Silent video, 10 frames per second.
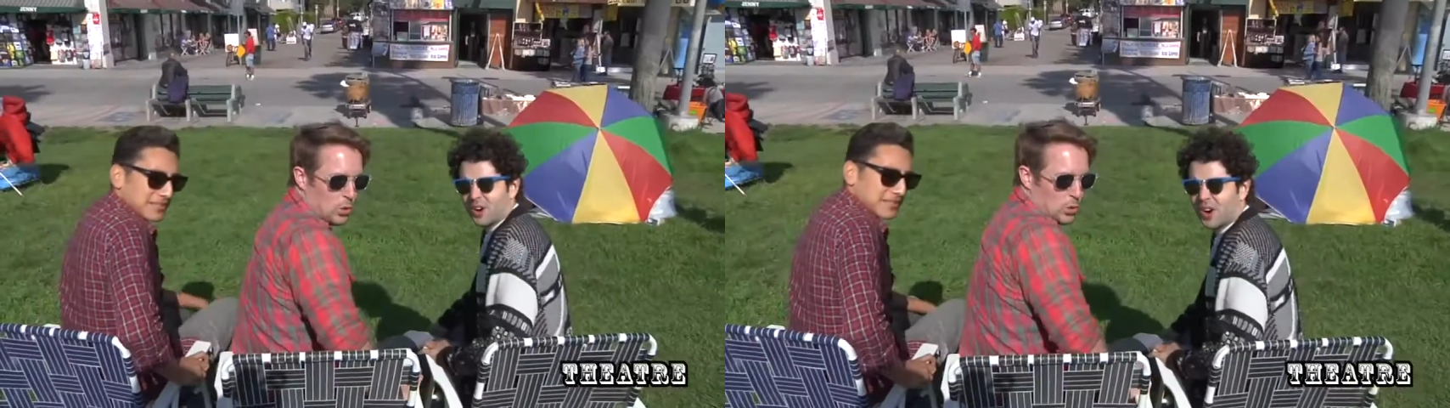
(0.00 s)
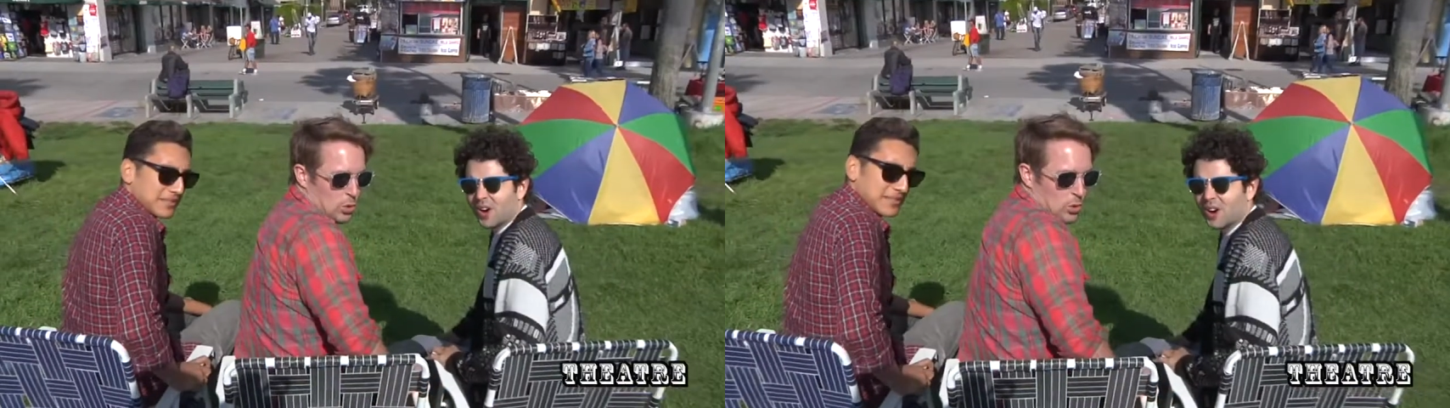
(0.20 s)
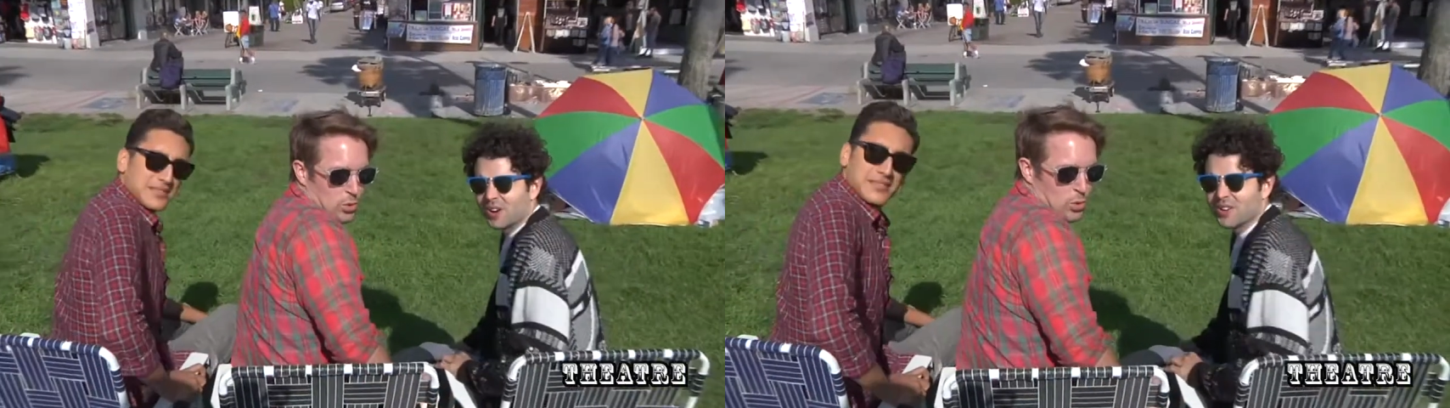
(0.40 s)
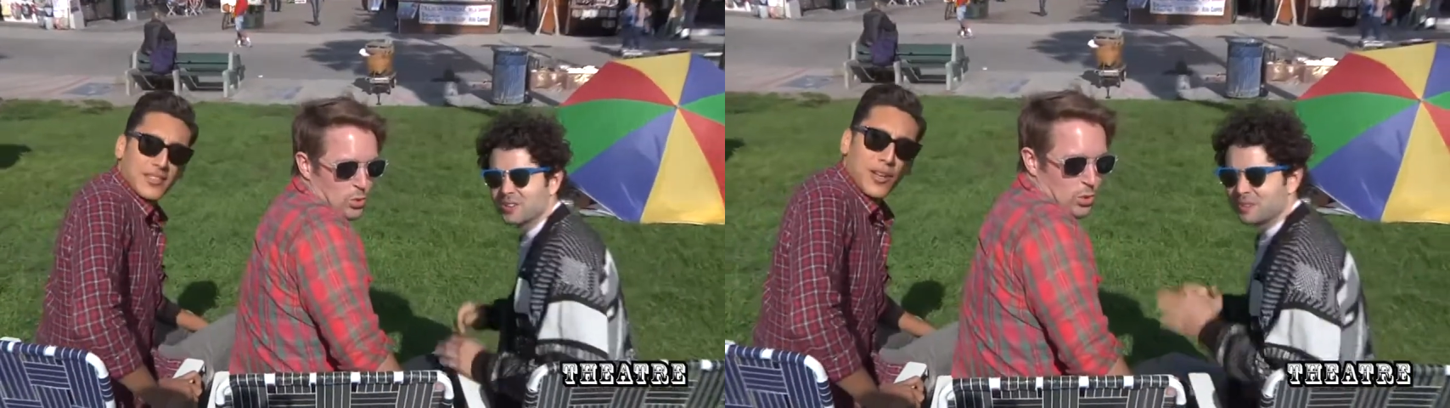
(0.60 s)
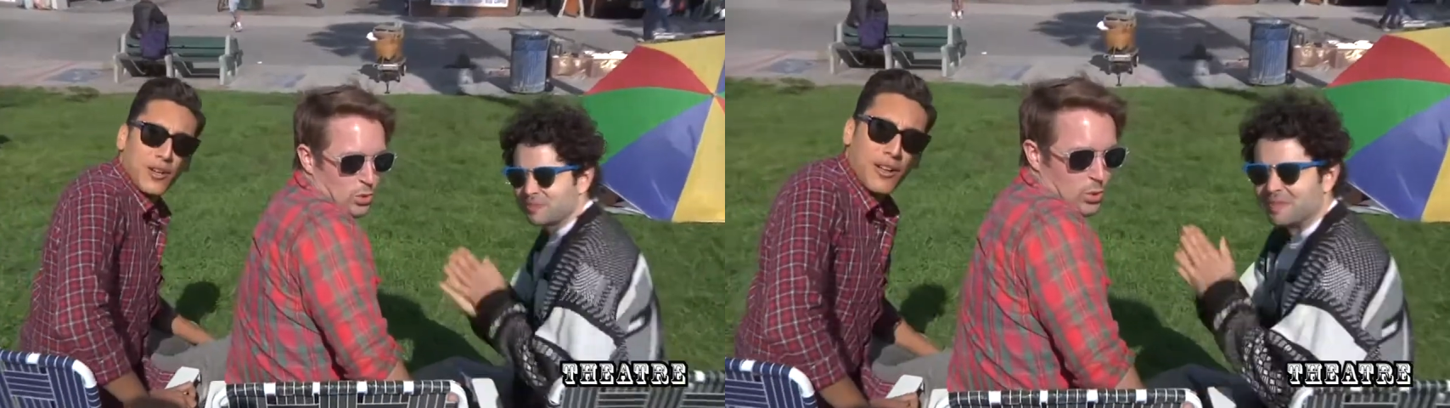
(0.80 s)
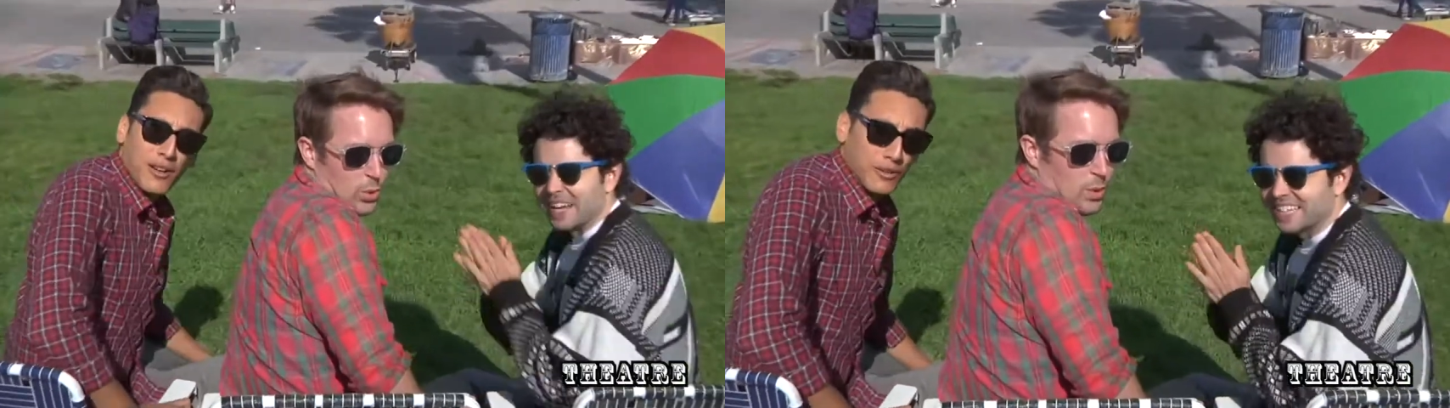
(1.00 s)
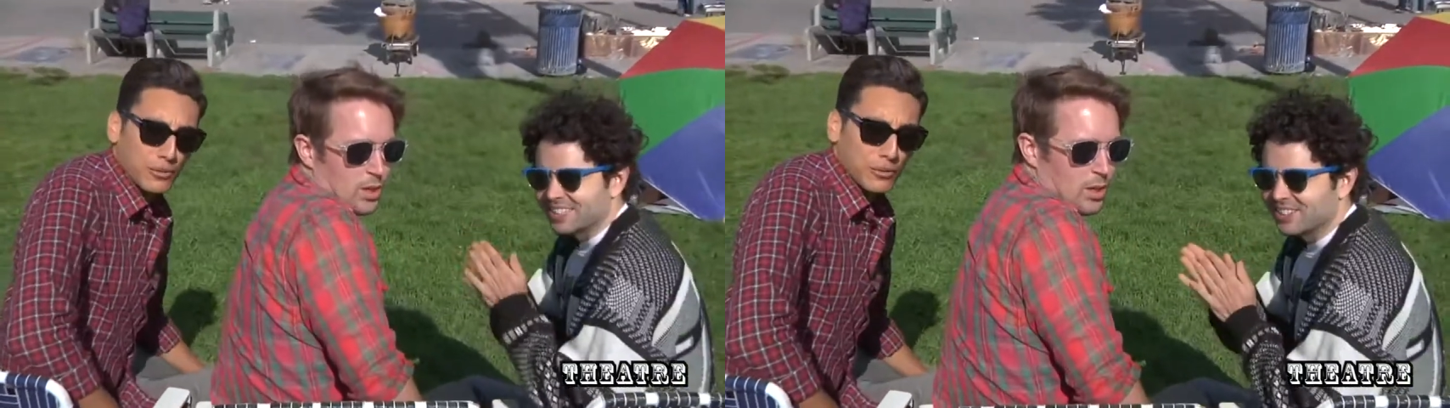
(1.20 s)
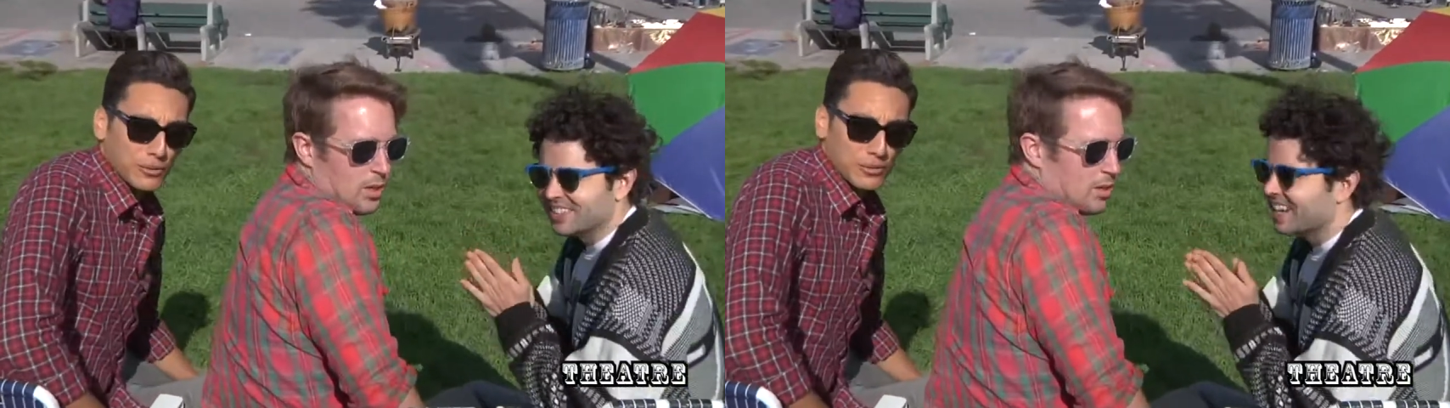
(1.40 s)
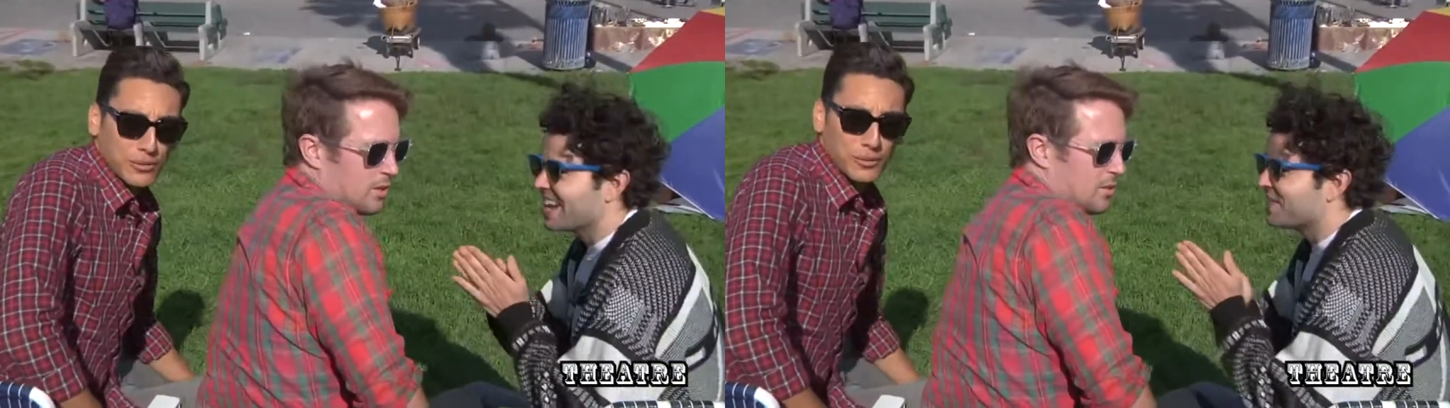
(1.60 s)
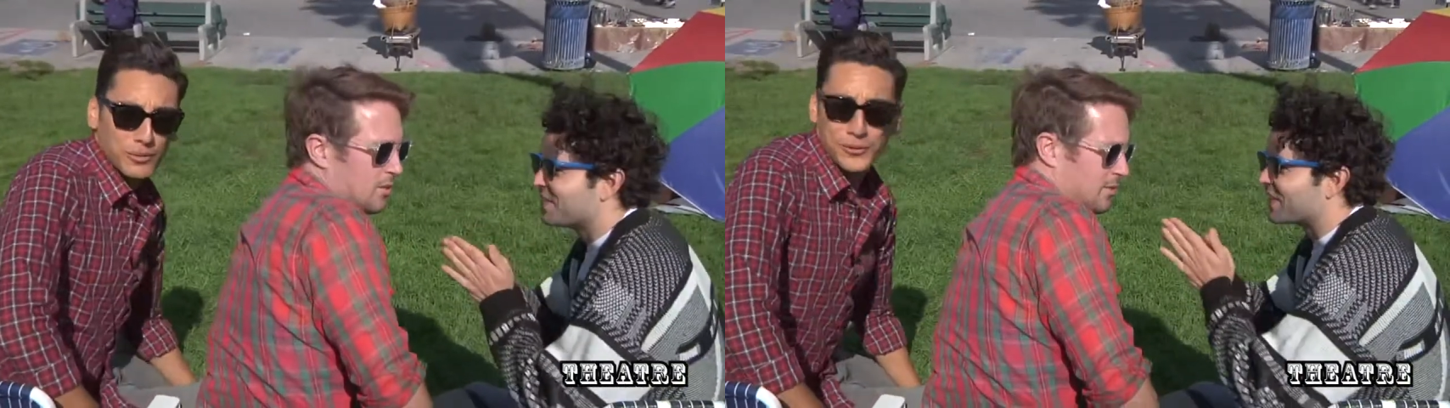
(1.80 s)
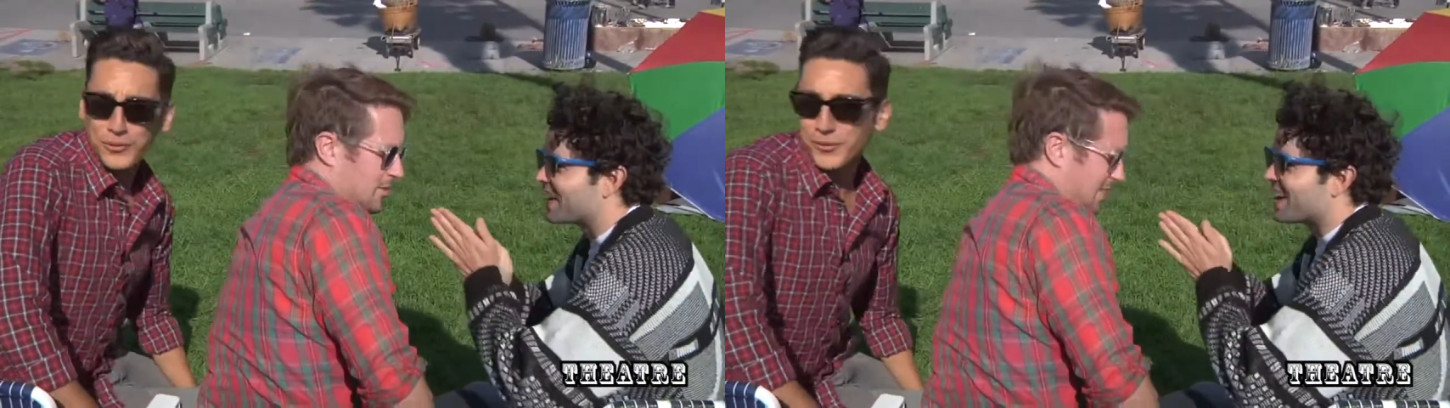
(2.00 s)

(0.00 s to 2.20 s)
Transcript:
Speaker 1: Oh, special day for